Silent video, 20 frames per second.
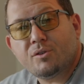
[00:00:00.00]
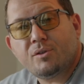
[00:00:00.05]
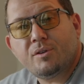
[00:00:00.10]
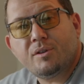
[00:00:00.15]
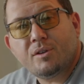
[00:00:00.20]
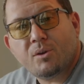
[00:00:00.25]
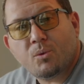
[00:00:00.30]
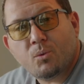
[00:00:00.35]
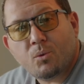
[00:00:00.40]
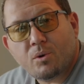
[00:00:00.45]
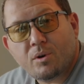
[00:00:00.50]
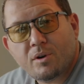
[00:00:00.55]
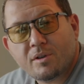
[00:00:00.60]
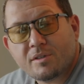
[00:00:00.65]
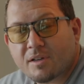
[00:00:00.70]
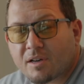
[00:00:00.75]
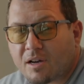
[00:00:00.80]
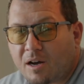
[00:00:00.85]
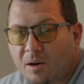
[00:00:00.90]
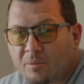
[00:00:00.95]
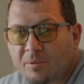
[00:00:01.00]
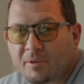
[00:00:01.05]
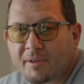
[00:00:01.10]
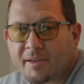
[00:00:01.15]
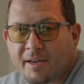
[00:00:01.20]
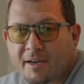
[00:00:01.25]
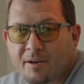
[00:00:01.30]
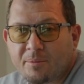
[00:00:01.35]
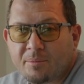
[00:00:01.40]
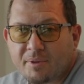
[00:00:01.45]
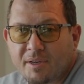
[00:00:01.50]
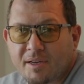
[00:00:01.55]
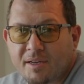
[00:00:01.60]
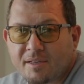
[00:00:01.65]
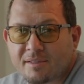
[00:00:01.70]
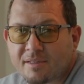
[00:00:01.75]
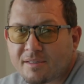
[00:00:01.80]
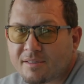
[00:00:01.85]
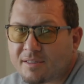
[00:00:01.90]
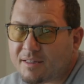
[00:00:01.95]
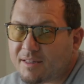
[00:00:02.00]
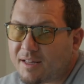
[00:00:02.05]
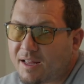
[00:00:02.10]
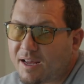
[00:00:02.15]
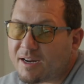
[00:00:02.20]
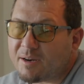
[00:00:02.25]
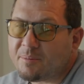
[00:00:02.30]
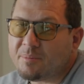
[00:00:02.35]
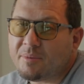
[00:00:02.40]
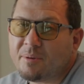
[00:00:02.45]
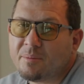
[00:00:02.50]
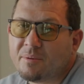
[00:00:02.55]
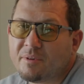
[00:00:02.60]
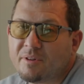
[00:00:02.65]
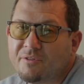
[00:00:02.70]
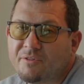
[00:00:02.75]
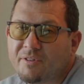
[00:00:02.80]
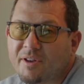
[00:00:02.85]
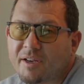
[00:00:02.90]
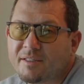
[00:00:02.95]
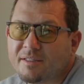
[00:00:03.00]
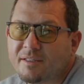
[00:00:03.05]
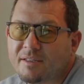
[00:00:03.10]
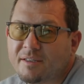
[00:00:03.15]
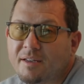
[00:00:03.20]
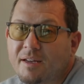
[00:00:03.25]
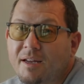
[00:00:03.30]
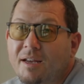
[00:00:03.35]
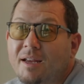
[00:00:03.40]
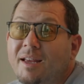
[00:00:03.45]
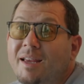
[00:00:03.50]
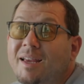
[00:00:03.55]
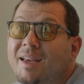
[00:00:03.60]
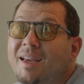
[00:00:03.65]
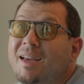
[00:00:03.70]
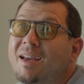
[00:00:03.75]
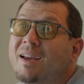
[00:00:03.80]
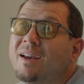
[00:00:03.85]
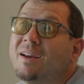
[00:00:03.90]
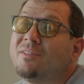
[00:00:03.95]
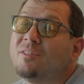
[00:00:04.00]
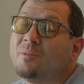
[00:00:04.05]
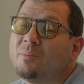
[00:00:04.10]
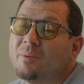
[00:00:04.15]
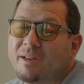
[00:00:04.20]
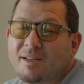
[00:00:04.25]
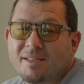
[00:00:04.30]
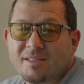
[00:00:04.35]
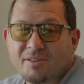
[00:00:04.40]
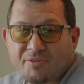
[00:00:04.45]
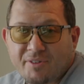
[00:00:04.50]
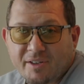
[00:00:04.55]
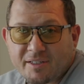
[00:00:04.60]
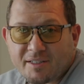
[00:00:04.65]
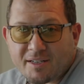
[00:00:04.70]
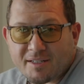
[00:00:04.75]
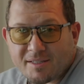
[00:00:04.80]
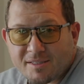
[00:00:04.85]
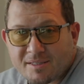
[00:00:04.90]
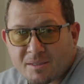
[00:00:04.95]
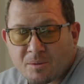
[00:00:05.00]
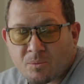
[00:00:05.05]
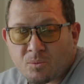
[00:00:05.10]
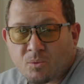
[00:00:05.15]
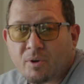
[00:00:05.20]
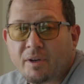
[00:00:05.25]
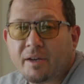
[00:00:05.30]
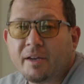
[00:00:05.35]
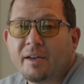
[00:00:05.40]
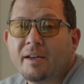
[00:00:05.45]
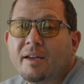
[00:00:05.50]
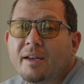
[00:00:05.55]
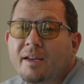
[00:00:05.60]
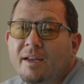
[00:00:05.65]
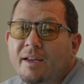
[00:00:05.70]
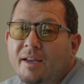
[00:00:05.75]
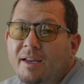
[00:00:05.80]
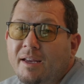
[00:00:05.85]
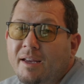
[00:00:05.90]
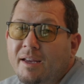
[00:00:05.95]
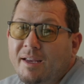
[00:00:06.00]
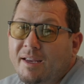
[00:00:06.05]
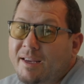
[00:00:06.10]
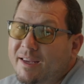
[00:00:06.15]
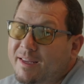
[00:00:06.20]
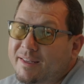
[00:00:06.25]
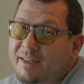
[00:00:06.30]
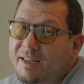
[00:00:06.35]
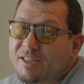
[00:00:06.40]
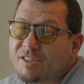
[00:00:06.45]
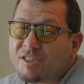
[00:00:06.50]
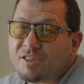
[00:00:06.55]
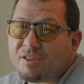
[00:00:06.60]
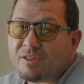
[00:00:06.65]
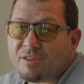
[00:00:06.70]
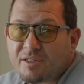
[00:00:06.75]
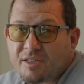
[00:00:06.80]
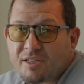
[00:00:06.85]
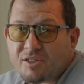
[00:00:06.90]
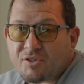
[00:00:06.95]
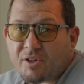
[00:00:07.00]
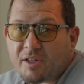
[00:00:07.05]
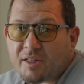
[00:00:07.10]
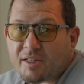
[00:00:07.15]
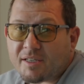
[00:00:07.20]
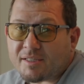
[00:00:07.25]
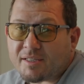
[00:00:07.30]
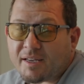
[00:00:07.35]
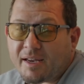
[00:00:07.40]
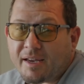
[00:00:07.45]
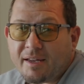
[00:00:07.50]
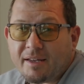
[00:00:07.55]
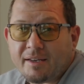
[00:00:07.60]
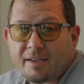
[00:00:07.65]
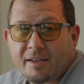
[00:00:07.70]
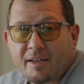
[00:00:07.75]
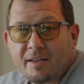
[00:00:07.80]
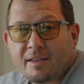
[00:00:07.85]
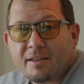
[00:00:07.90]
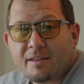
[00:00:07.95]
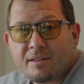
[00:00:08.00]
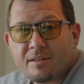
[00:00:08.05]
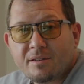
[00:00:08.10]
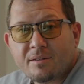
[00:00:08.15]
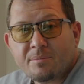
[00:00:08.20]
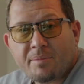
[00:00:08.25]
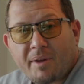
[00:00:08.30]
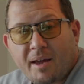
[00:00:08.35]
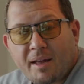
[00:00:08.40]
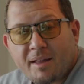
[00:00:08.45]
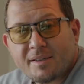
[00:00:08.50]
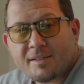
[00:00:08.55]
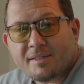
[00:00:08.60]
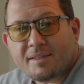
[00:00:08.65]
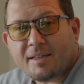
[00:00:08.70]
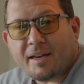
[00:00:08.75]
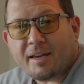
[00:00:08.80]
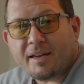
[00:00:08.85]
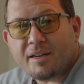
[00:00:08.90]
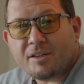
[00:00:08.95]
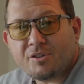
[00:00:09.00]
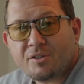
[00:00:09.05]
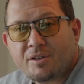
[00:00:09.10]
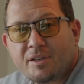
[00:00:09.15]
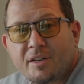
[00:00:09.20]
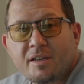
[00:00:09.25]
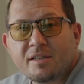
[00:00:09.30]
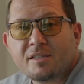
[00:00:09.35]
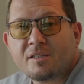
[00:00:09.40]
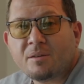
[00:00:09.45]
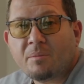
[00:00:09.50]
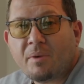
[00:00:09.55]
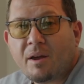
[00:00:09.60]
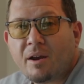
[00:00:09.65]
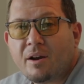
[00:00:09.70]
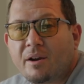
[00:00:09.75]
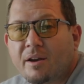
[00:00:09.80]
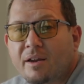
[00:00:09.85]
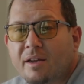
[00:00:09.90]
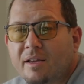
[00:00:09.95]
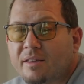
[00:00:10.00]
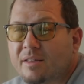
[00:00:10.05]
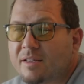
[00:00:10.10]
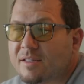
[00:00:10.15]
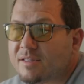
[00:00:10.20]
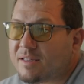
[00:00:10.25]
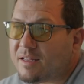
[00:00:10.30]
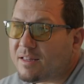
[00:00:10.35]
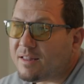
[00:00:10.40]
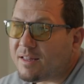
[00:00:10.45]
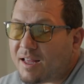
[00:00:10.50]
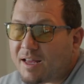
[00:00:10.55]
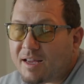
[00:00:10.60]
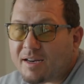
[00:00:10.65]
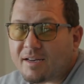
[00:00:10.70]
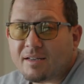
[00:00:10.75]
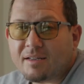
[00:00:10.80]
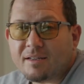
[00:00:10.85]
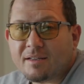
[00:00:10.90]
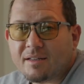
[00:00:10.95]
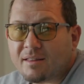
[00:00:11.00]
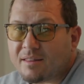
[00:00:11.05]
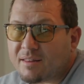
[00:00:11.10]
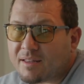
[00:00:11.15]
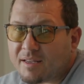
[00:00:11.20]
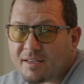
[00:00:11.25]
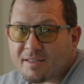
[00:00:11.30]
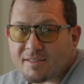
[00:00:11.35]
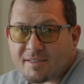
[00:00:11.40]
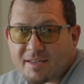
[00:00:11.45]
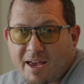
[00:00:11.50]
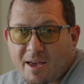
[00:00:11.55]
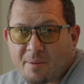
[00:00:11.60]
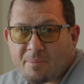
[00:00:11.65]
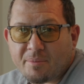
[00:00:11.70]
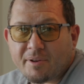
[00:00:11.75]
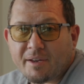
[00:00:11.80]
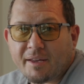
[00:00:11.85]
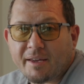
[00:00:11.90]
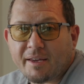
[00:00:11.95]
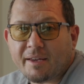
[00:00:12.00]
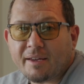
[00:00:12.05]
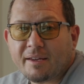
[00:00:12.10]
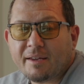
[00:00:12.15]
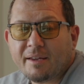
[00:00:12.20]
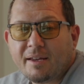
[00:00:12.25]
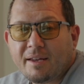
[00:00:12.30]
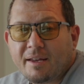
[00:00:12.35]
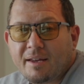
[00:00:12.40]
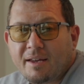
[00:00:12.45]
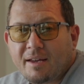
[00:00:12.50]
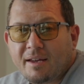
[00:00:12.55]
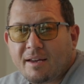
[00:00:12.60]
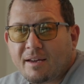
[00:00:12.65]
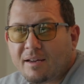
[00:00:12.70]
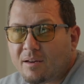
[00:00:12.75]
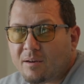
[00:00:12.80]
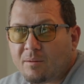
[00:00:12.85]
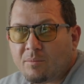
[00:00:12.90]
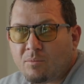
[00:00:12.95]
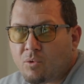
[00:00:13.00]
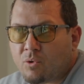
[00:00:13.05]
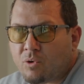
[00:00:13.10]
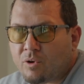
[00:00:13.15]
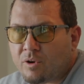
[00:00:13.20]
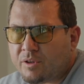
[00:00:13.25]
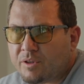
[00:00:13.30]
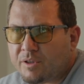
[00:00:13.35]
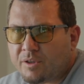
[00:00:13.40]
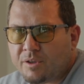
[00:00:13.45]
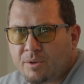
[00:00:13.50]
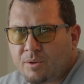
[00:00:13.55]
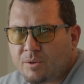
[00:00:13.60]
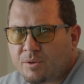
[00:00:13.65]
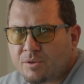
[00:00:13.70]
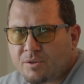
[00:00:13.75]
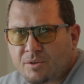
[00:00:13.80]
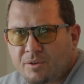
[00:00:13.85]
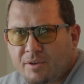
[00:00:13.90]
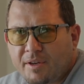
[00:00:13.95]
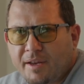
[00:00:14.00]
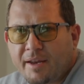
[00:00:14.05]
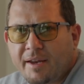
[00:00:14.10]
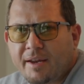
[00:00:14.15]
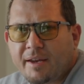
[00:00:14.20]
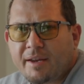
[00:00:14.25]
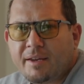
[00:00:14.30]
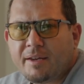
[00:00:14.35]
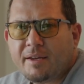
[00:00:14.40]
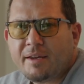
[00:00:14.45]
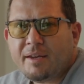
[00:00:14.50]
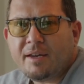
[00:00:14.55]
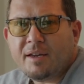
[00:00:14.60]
during the war is a complicated place. There's a lot of people affected. Everybody's affected in some way. And not just on the Israeli side. In Palestine, Judea, Samaria, there's a lot of things happening. More in the news today.